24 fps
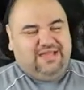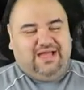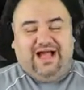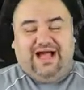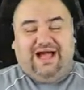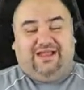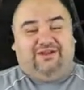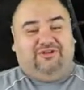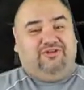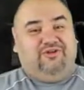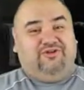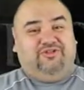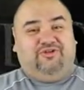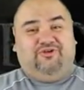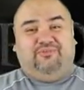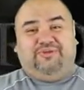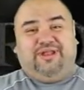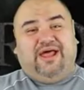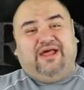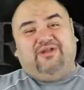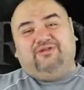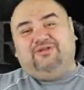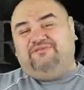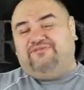I don't know, though, but
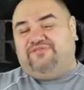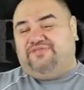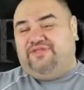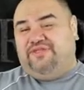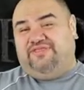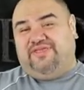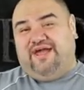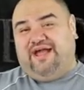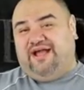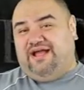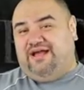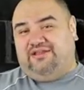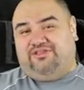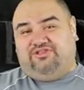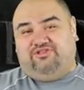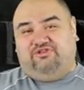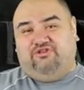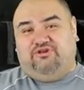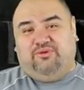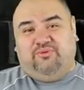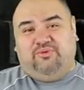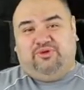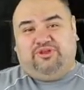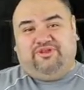I don't even think that kind of
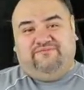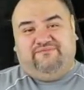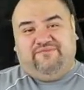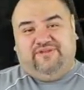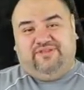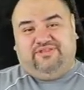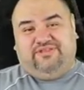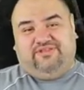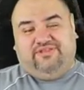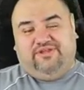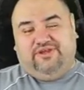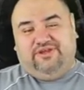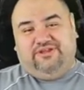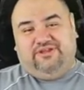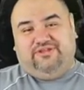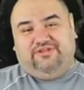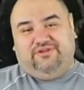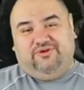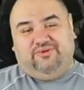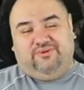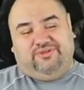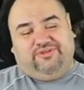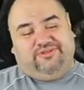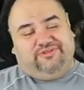story would convince Thea to
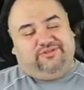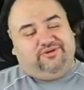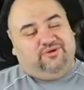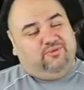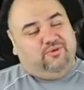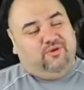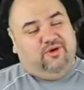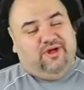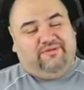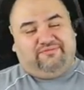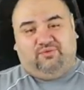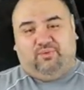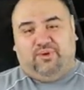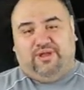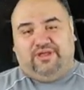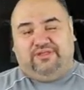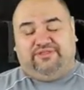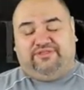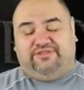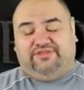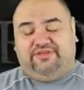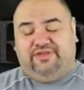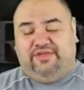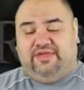do it. So we'll have to wait and
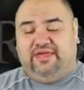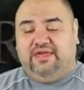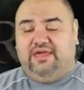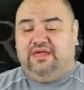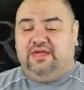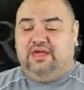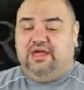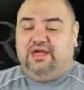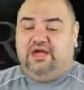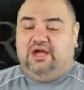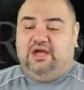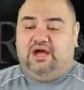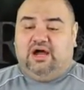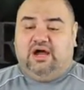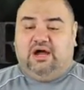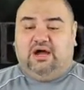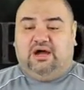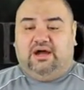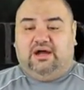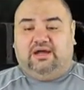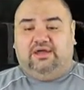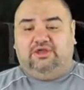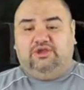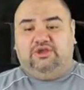see.
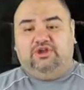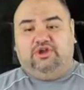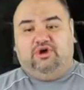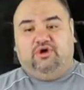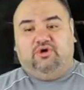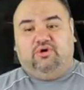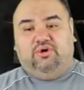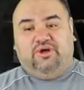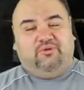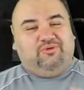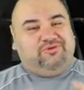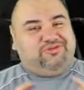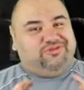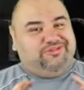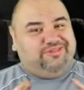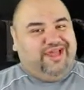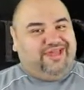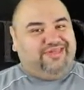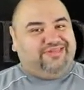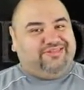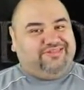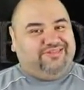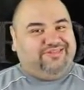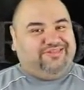You know, it was
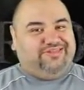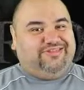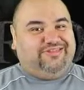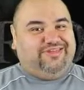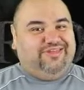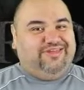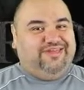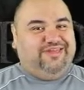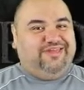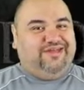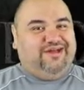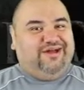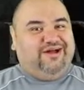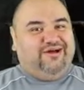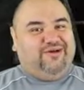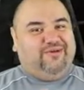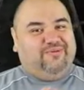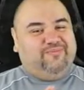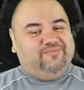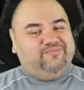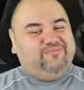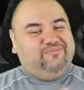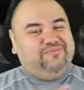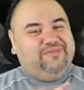nice to see,
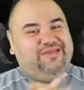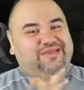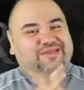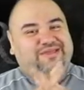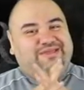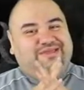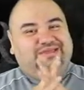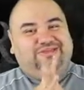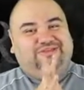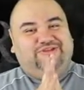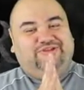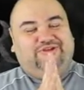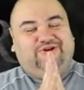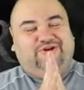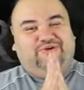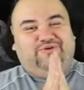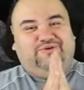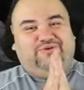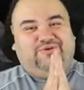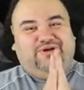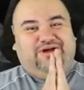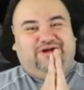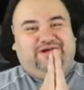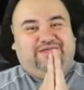you
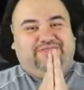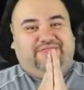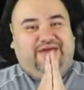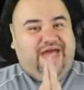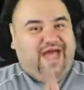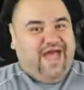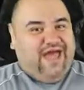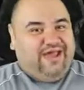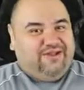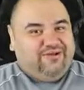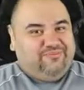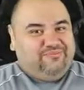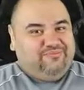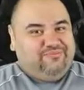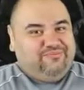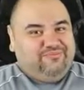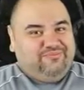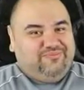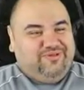know, the Atom,